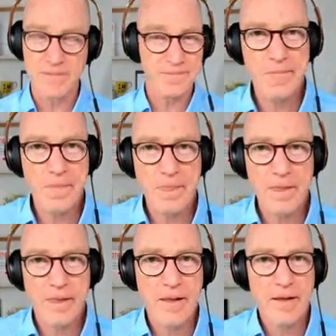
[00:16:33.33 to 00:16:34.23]

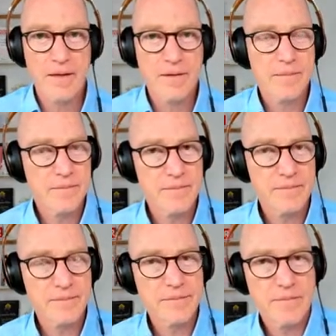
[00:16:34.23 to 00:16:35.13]

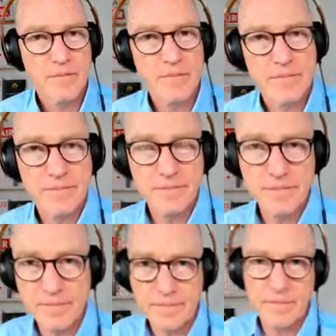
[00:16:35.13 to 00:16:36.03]

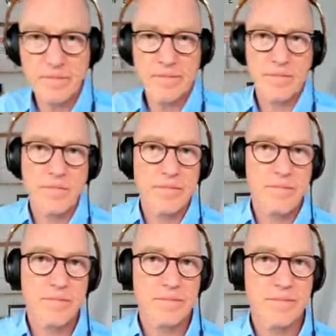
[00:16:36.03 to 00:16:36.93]

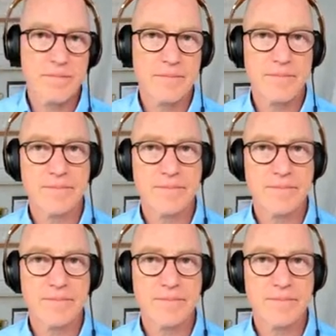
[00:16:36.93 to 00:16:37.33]
(silent)